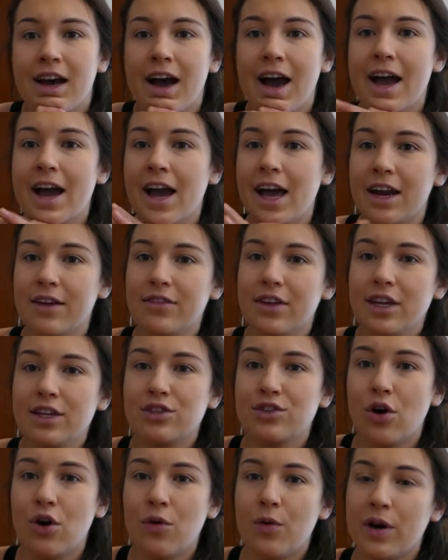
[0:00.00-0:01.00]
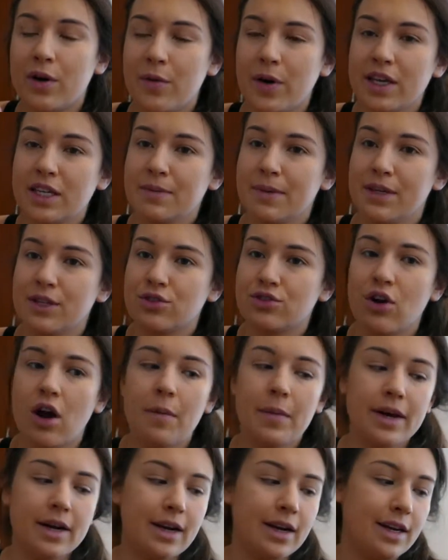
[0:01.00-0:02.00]
I kind of like don't want to waste my
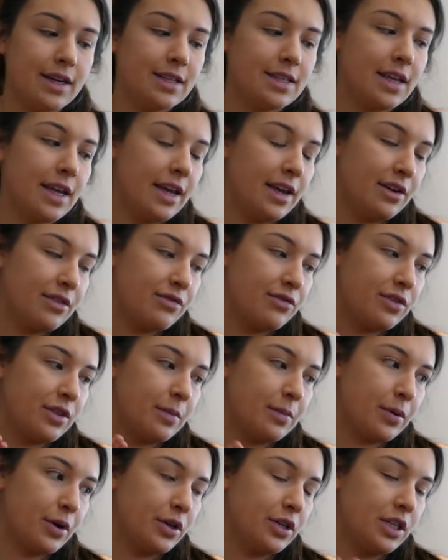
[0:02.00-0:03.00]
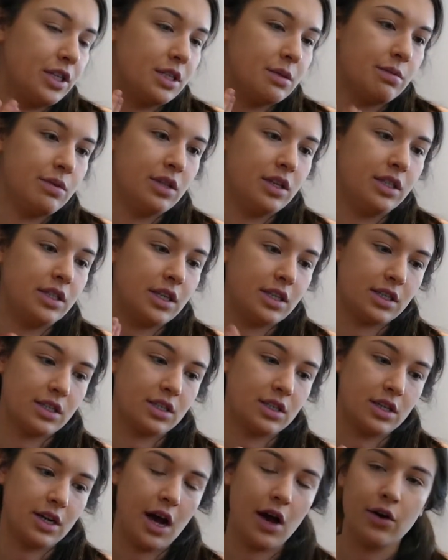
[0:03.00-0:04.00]
strawberries if the protein smoothie doesn't
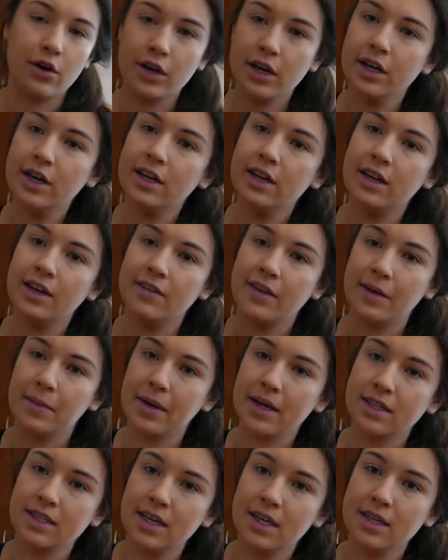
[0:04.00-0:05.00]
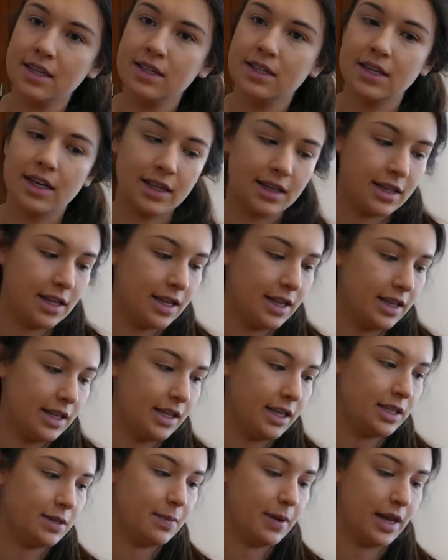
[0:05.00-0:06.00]
turn out good, if that makes sense. Like
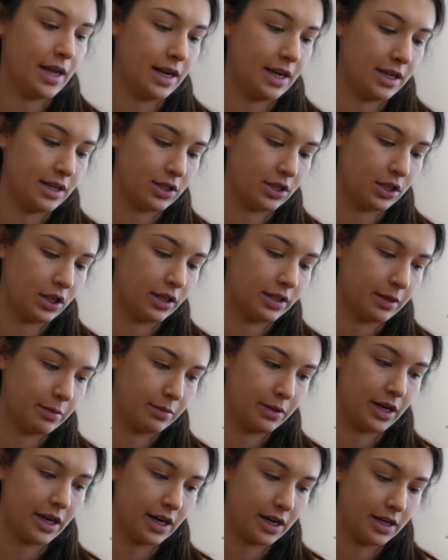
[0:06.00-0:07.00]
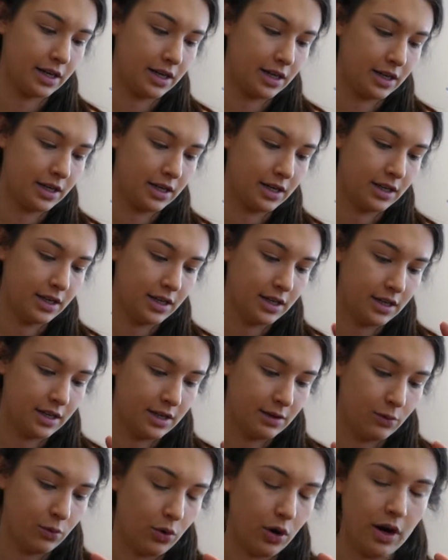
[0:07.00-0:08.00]
these bananas are on the brink.
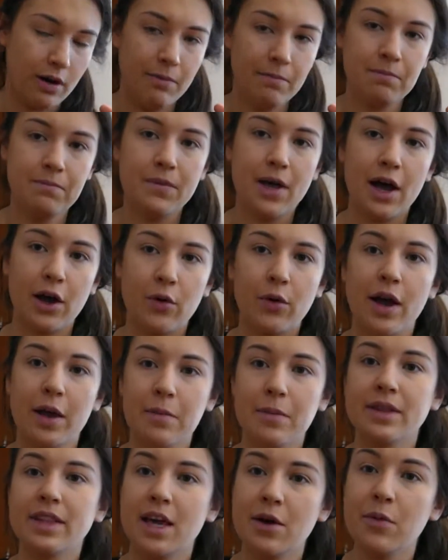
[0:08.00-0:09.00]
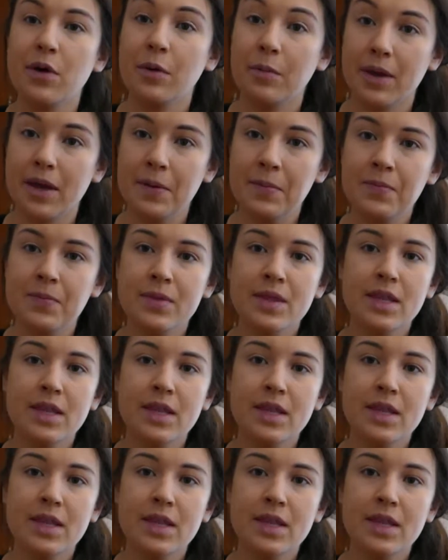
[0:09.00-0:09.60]
Well, not quite, but they will be.